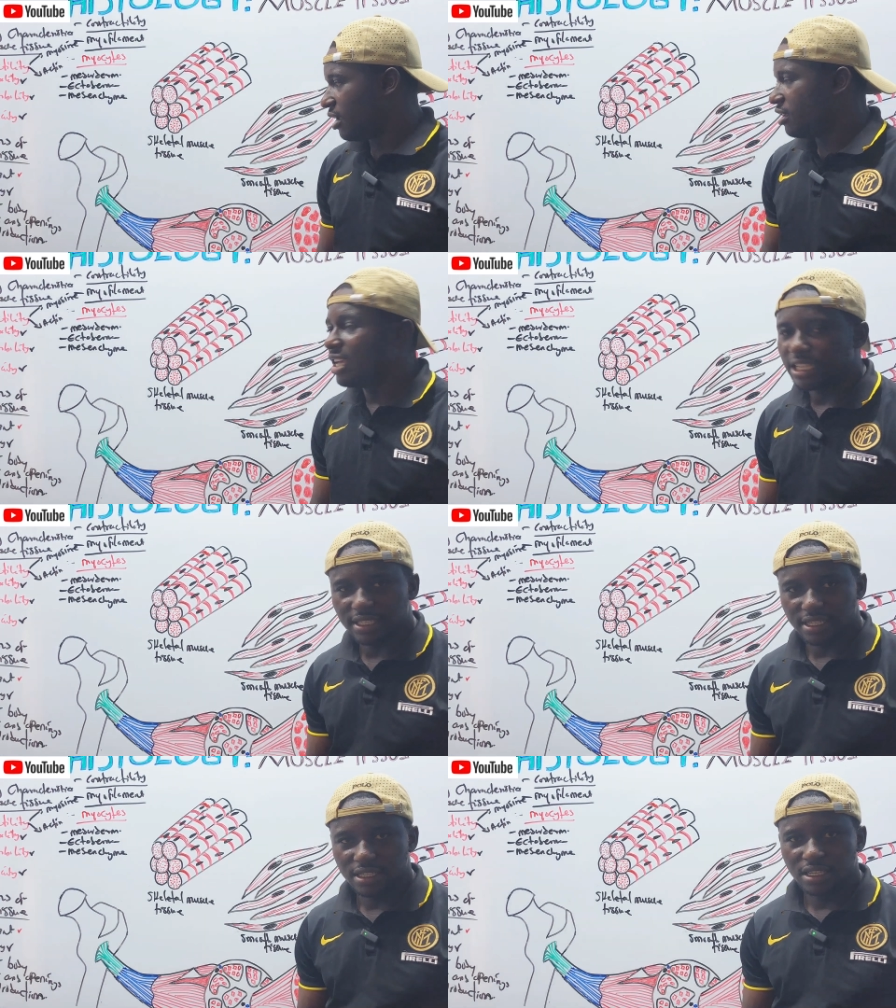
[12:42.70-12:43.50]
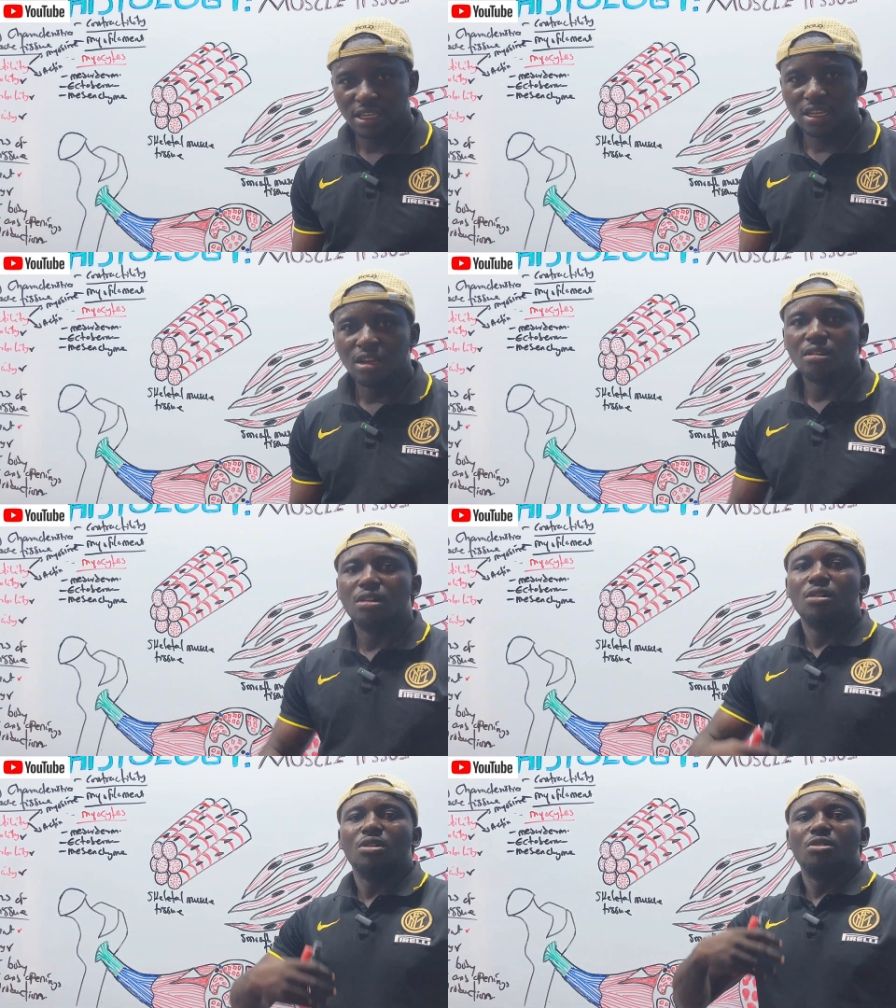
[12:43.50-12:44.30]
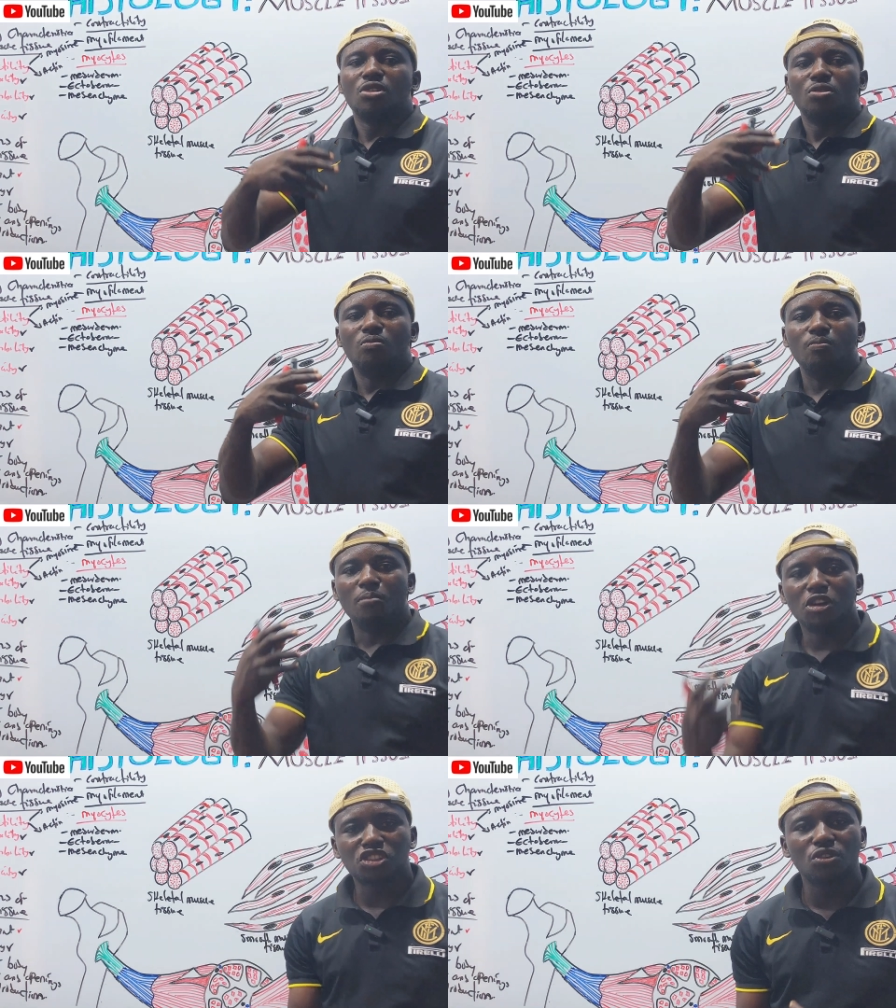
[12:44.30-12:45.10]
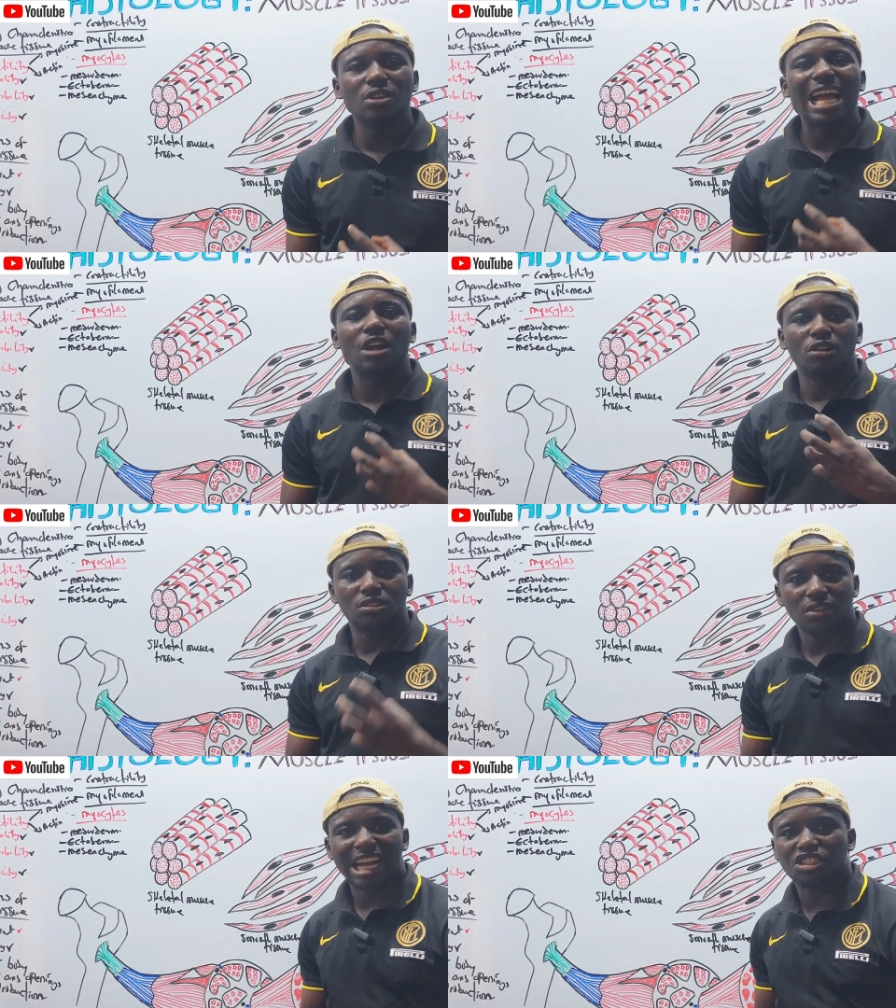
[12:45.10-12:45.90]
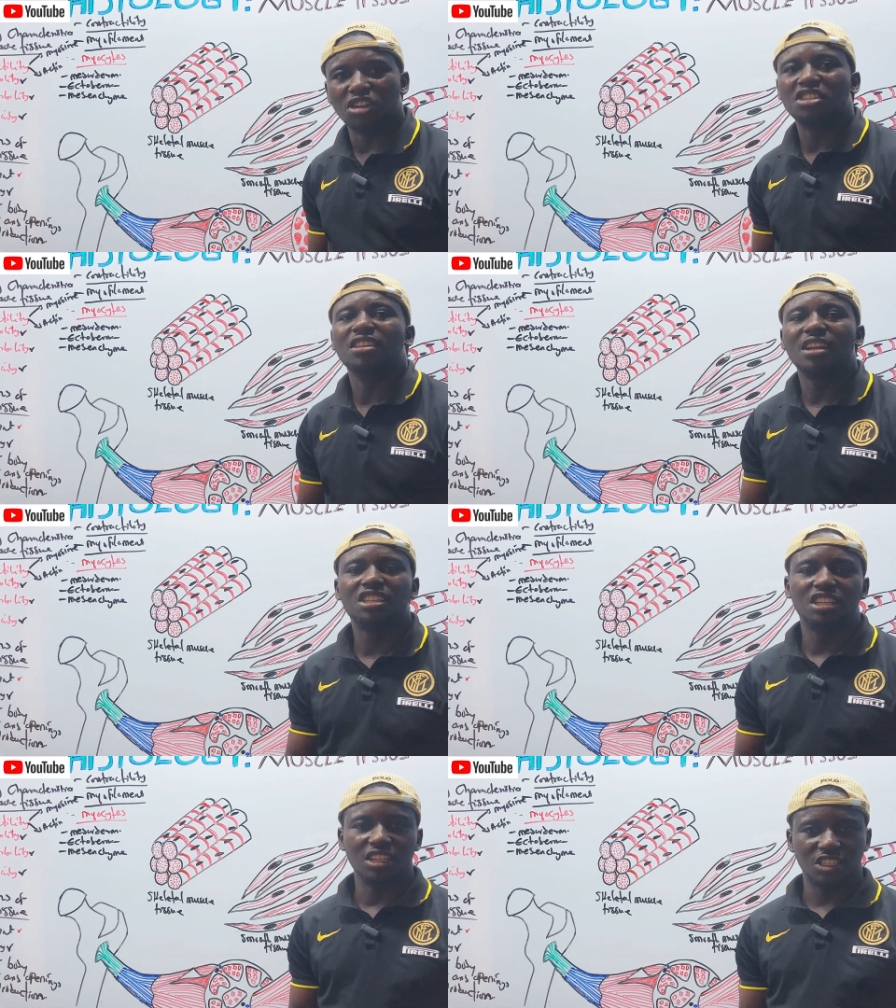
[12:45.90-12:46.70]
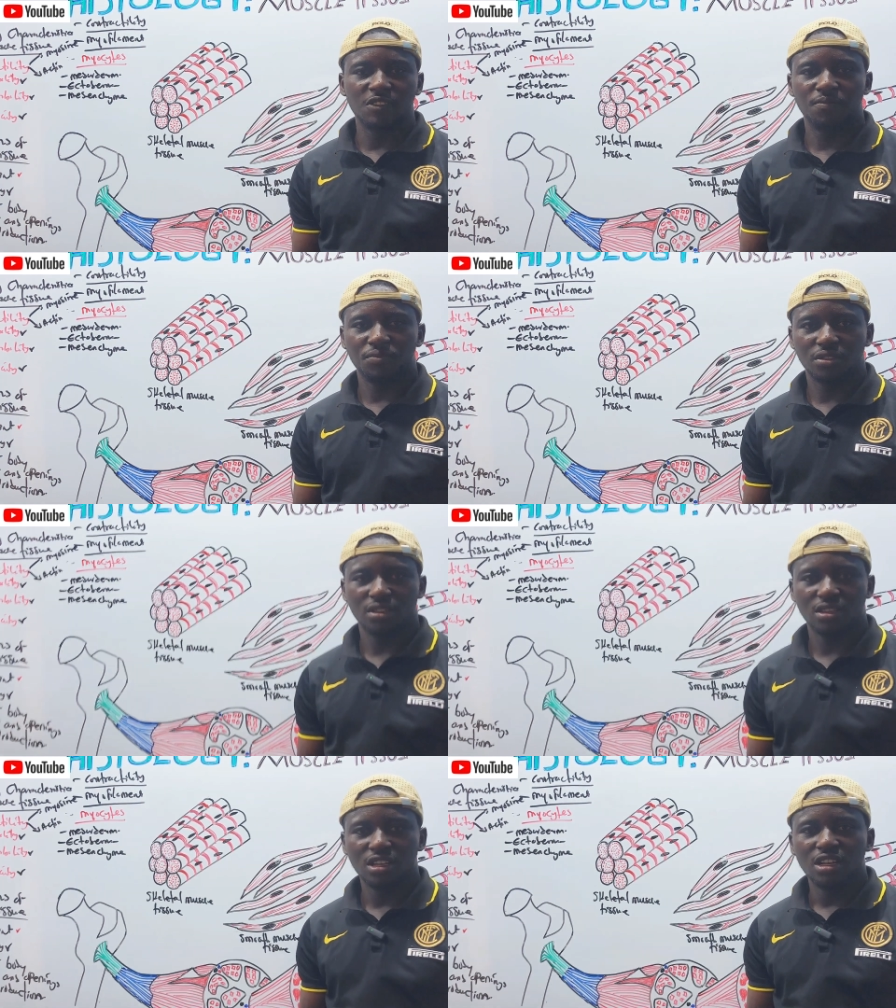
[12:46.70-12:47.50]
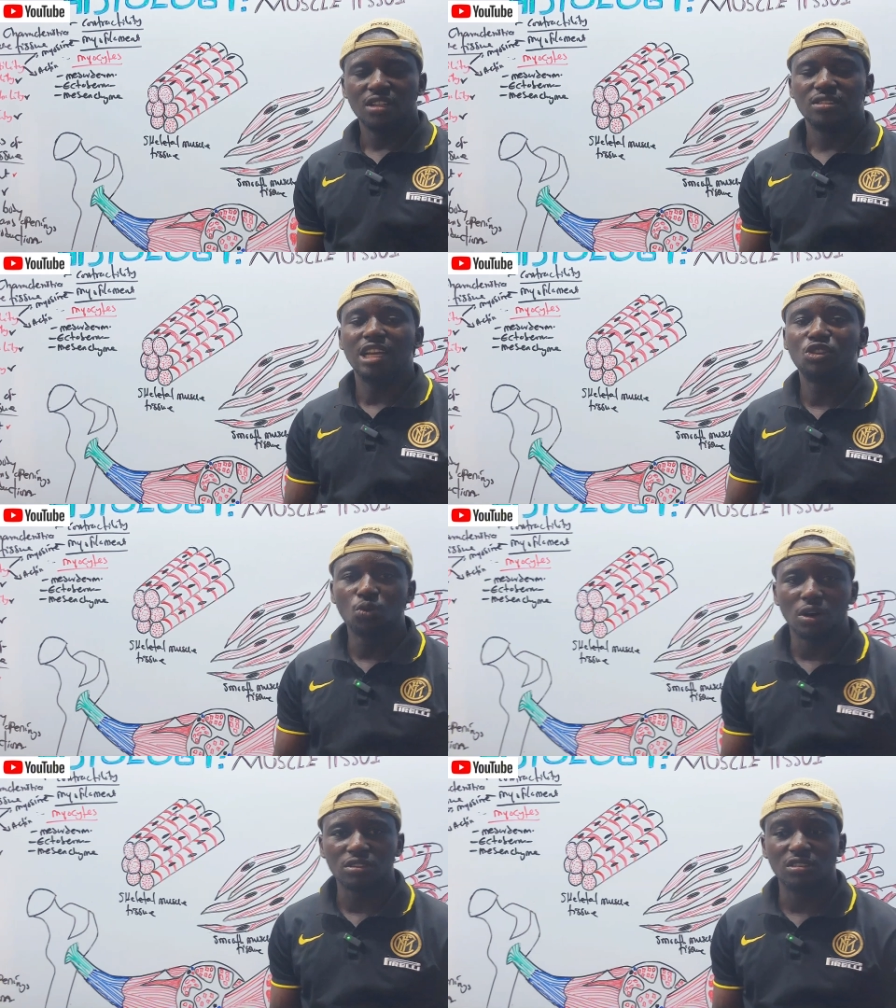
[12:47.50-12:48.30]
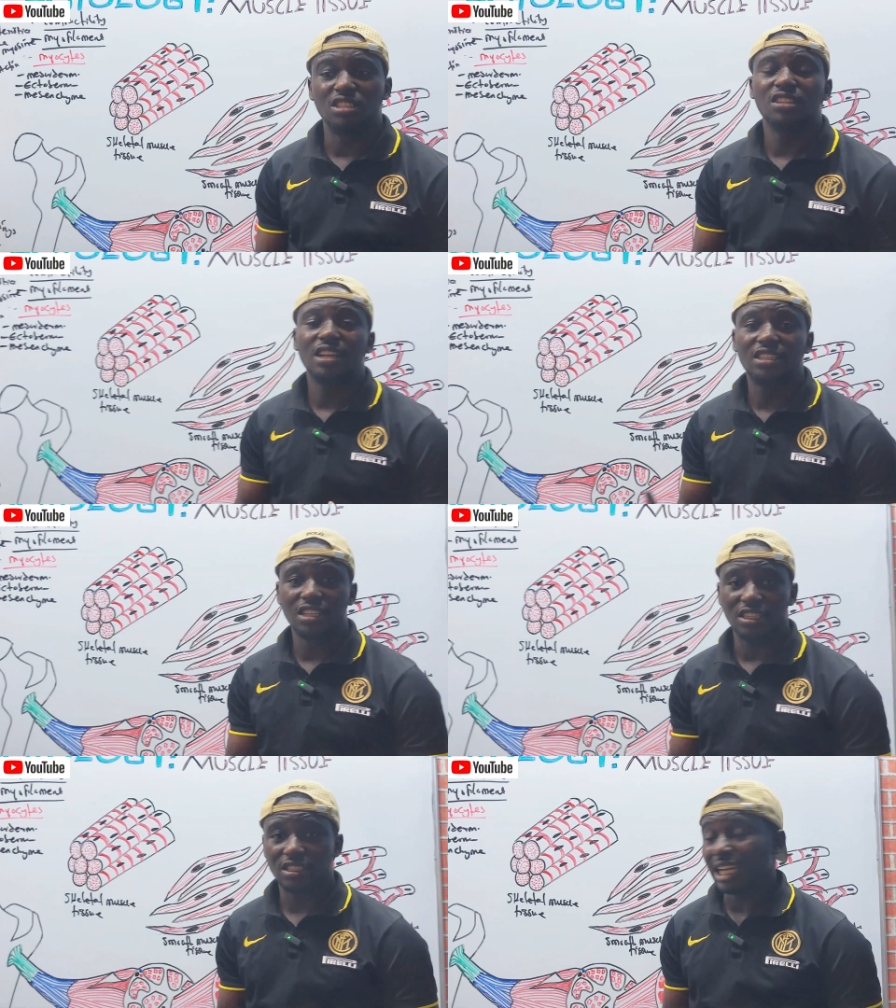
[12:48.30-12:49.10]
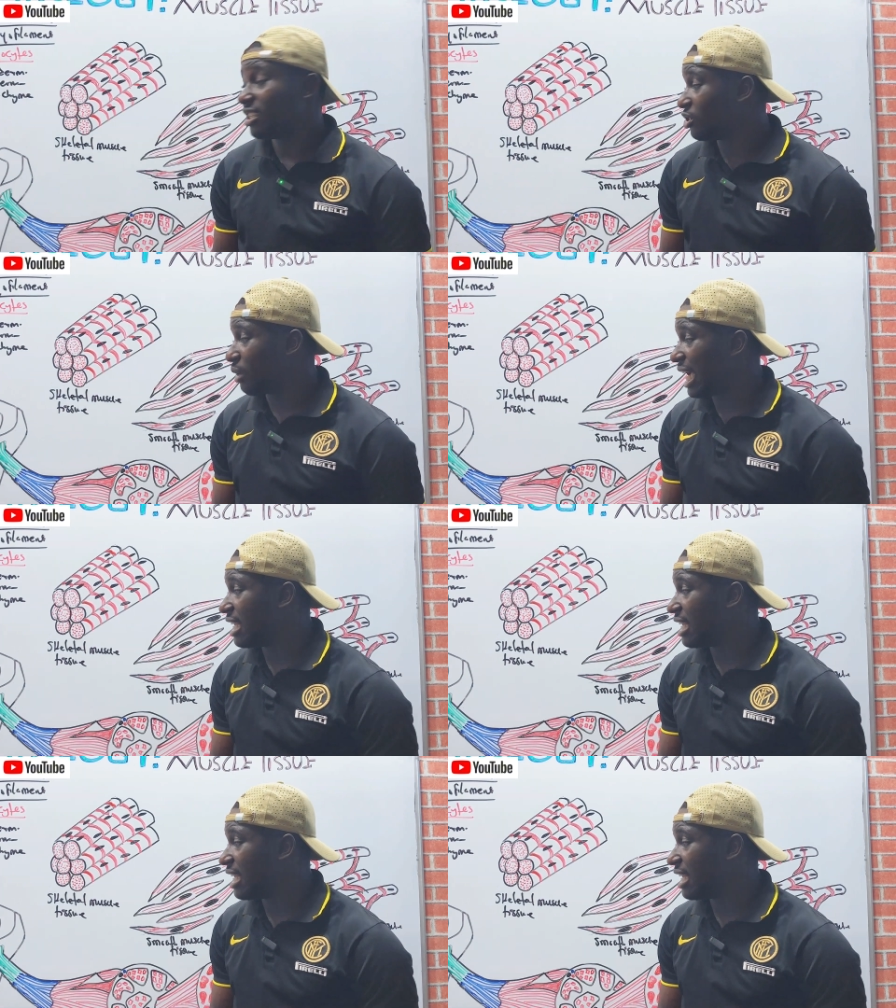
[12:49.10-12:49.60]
yes, muscular contraction generates heat. They do what? They generate heat. That is why